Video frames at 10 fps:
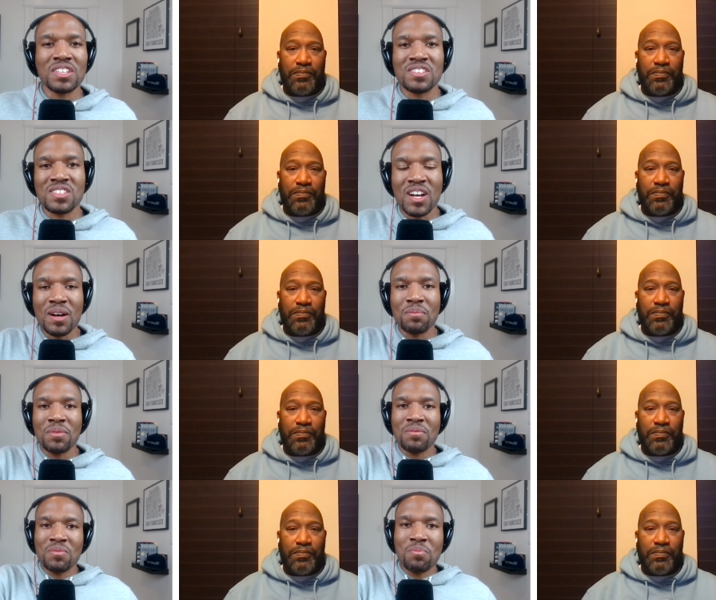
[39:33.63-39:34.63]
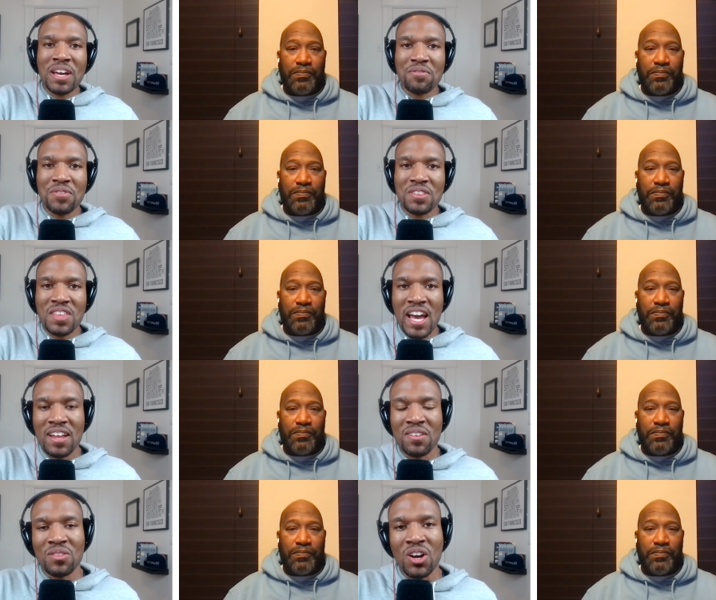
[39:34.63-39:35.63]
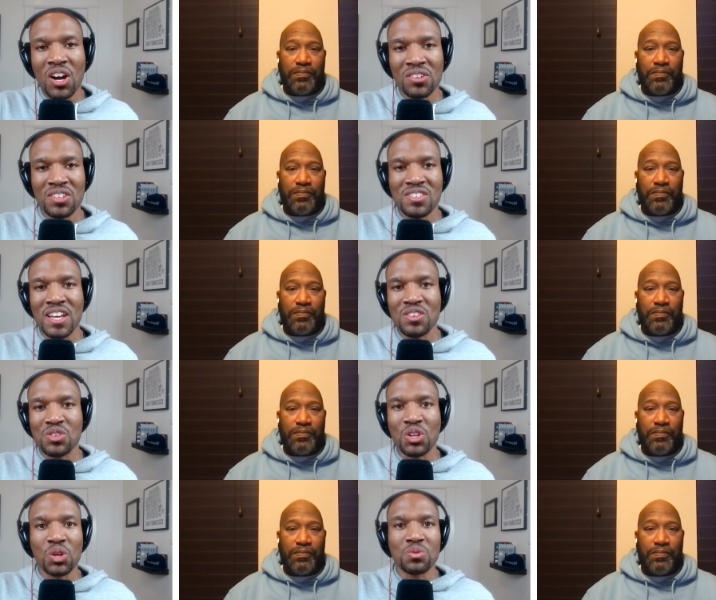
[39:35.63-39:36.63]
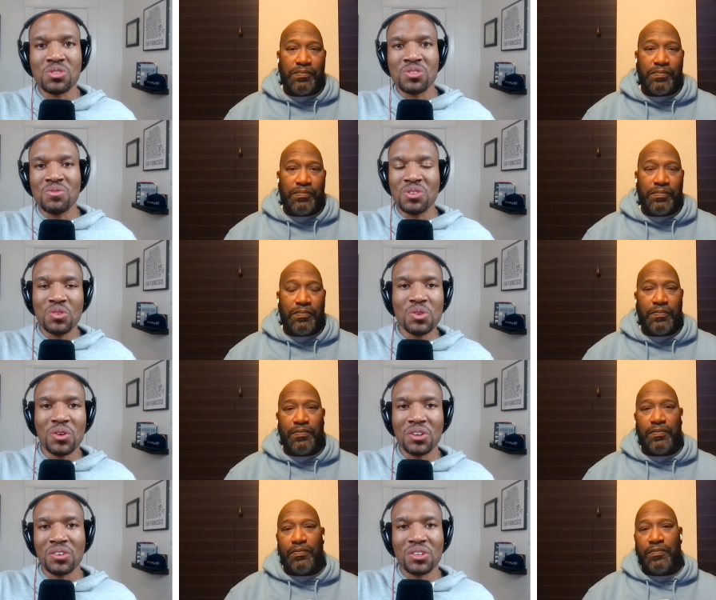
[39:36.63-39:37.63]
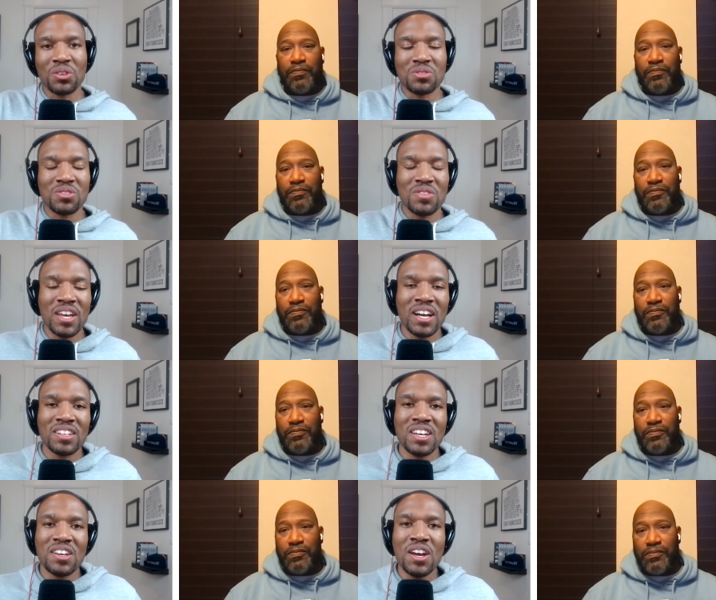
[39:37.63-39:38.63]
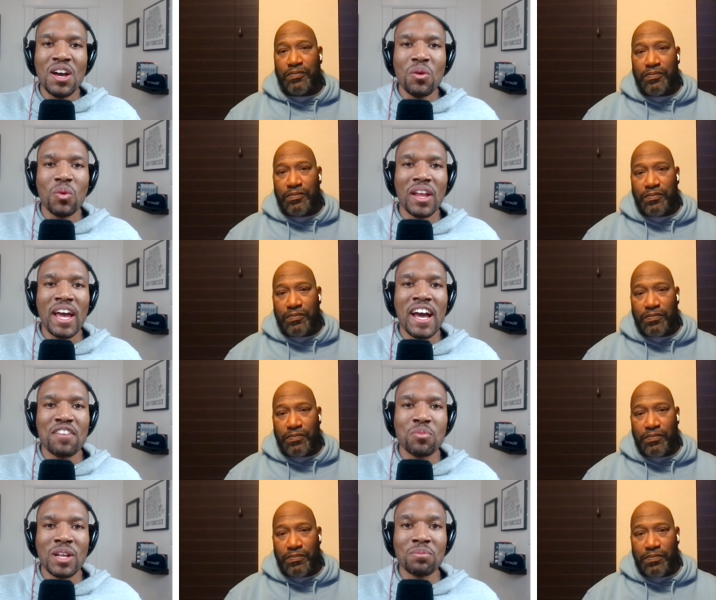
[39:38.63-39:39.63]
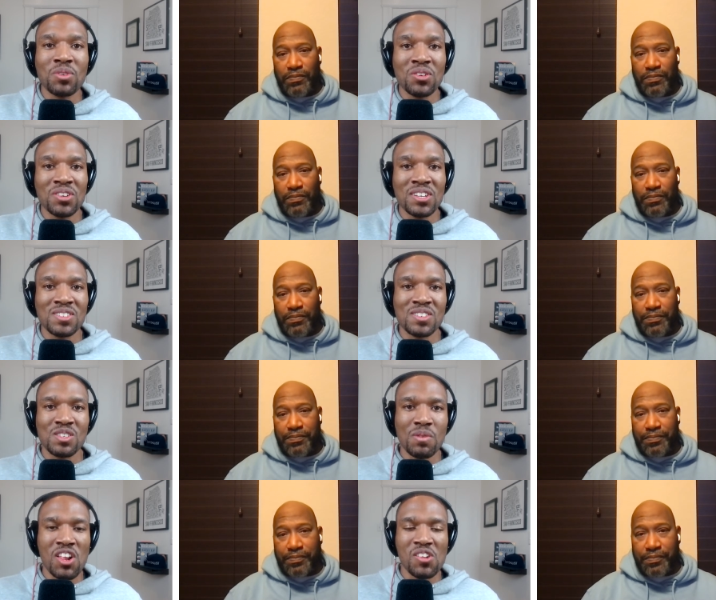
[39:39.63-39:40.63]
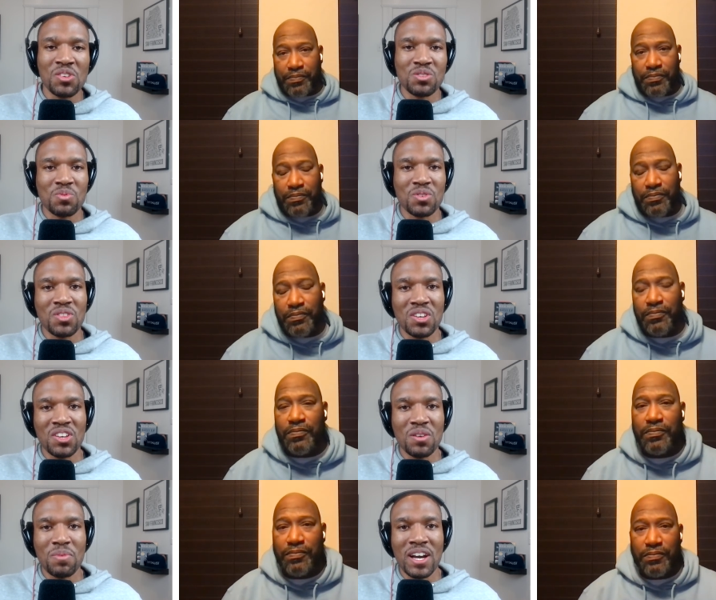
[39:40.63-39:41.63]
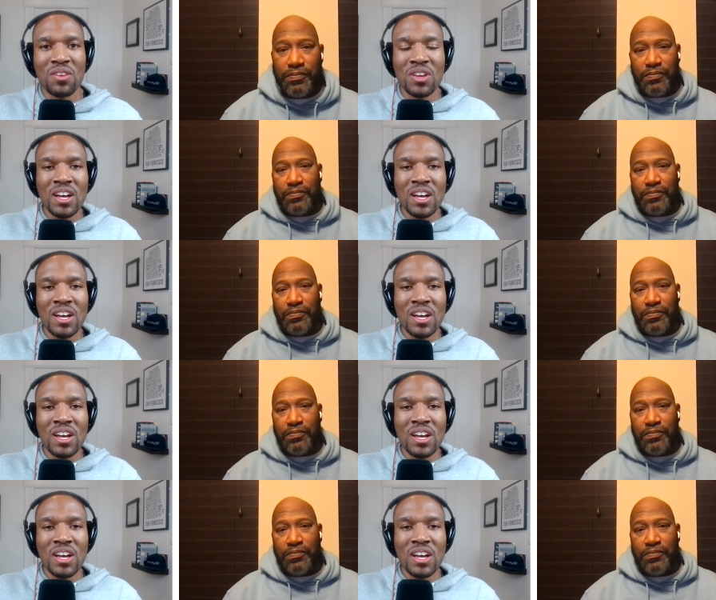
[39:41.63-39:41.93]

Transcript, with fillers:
Speaker 1: is some benefit that the artist that is close to the New York or close to the LA would have. But I'm curious, especially as we're thinking about